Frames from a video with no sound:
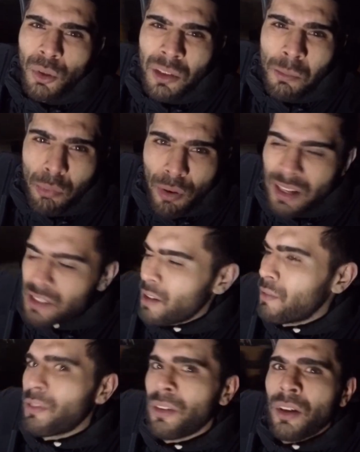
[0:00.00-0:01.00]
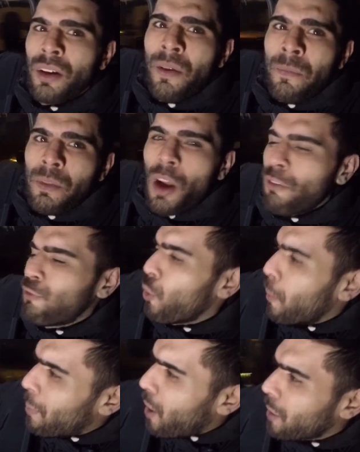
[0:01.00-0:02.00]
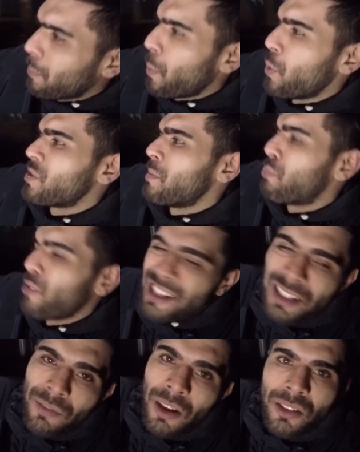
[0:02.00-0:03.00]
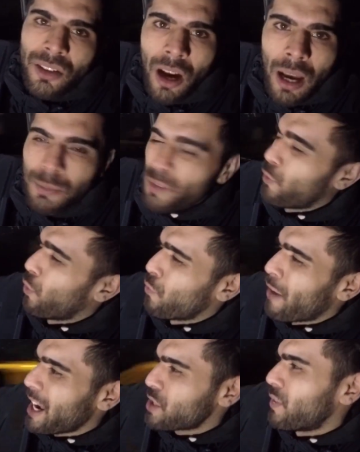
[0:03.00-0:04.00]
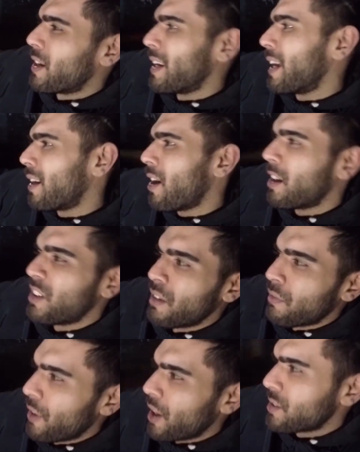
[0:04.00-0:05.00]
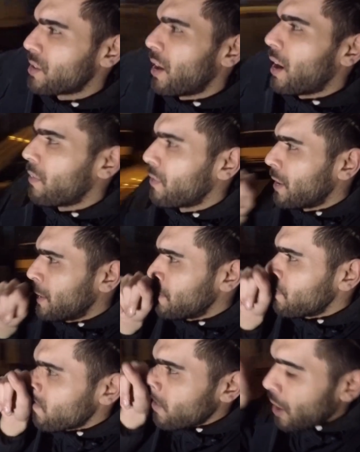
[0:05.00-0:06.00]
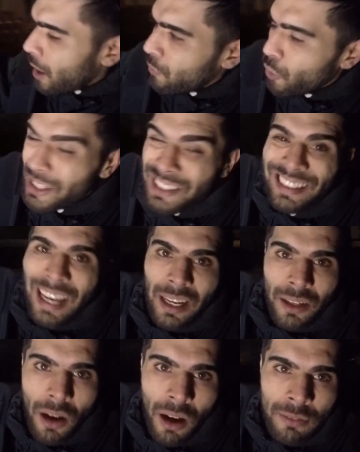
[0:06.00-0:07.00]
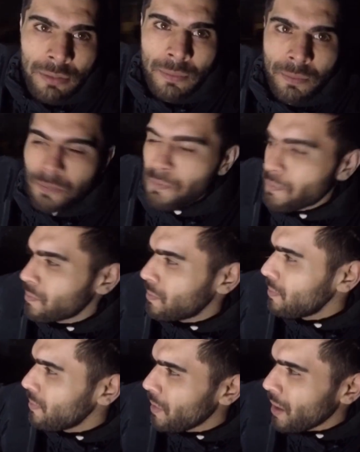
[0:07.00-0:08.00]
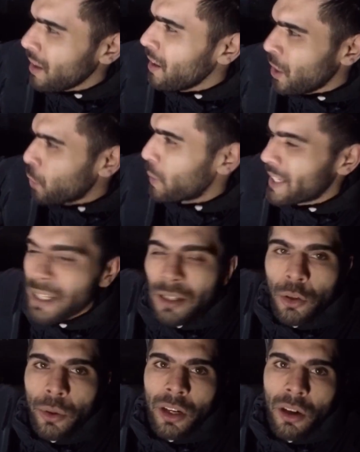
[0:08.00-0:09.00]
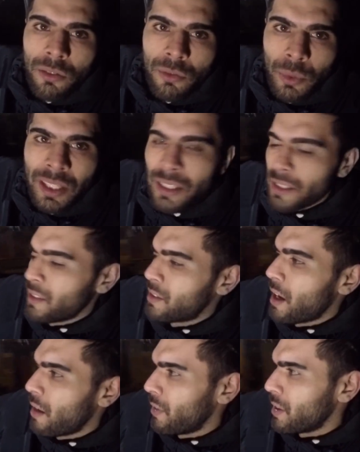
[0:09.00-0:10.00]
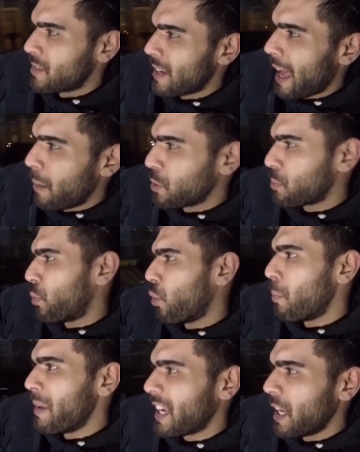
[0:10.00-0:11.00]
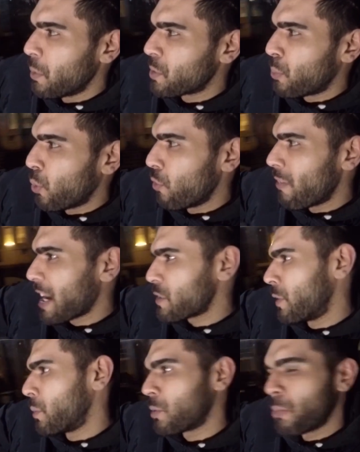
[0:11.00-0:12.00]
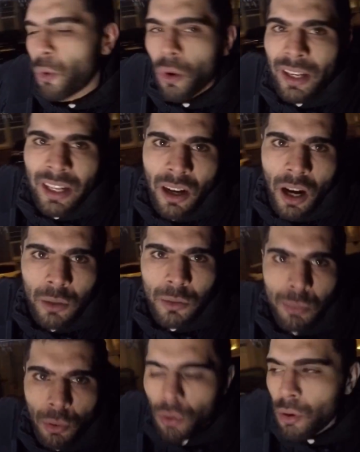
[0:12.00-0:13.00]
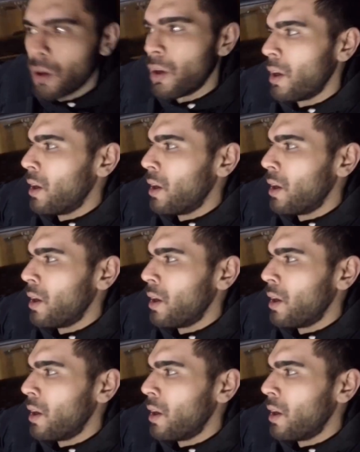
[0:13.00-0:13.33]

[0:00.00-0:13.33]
was impressive. I thought Pogba was impressive at times. I thought Rashford, Lingard in the first half. I thought the second half, we didn't do enough. We didn't deserve it. Zlatan was poor, Mickey was poor, Rashford was poor, Lingard was poor.